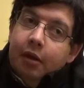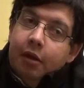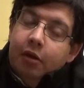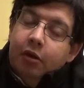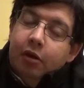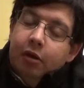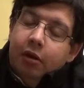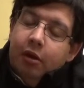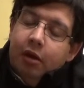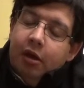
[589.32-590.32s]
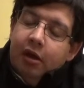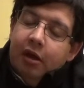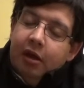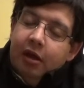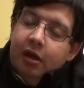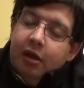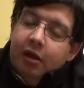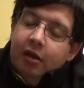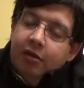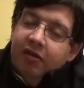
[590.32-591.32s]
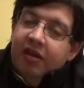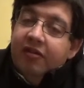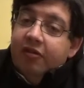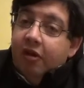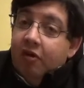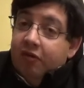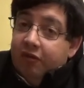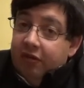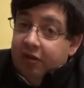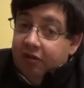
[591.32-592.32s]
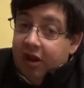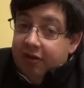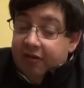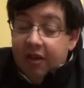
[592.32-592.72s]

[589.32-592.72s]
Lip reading: The season's over for the Jets.